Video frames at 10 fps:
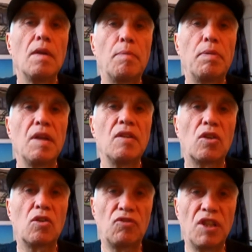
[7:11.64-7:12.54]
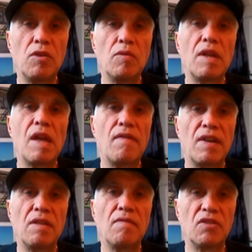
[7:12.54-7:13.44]
the police are continuing their
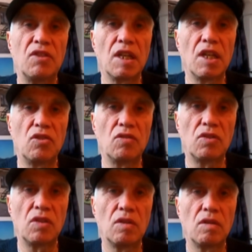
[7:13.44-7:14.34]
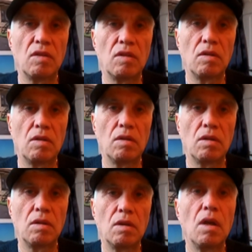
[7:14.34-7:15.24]
investigations
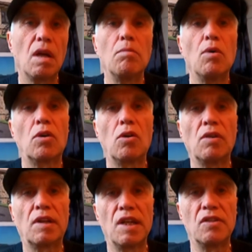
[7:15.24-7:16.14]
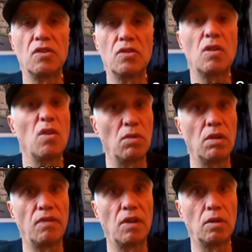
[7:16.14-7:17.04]
and more court cases
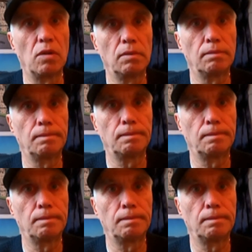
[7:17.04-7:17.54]
will follow.